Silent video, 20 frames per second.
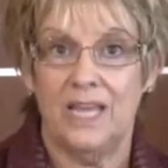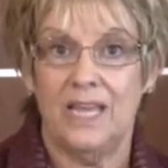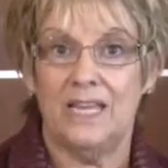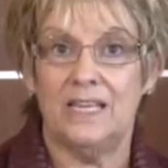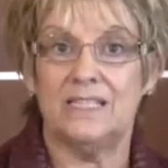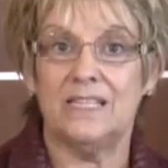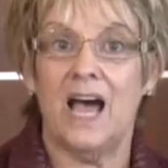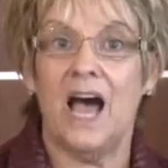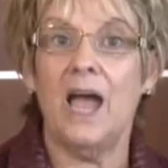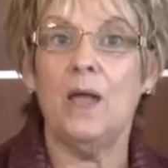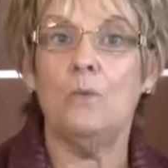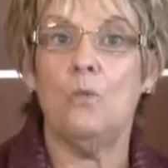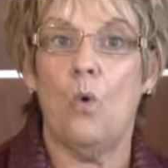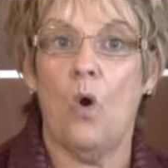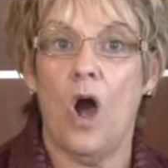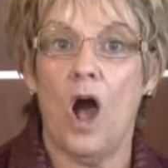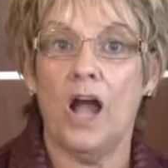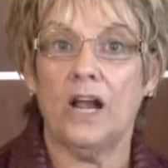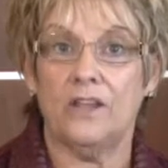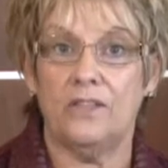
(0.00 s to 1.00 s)
is I
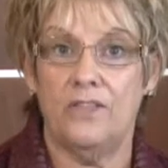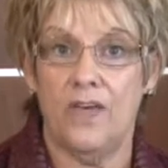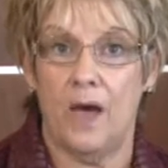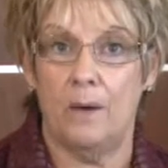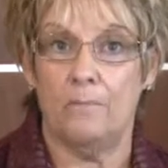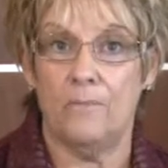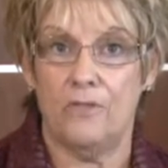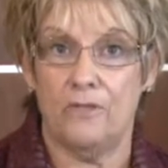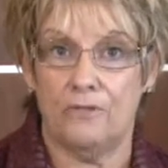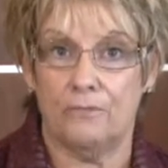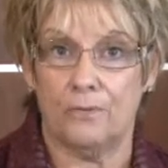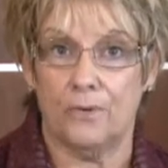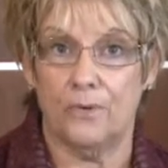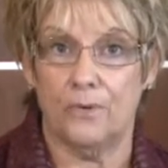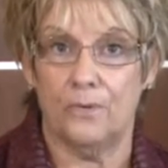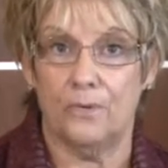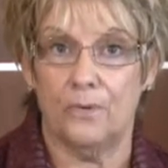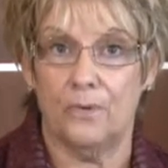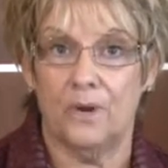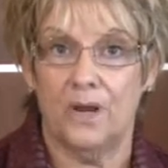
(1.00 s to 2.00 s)
walk them
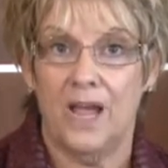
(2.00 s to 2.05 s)
through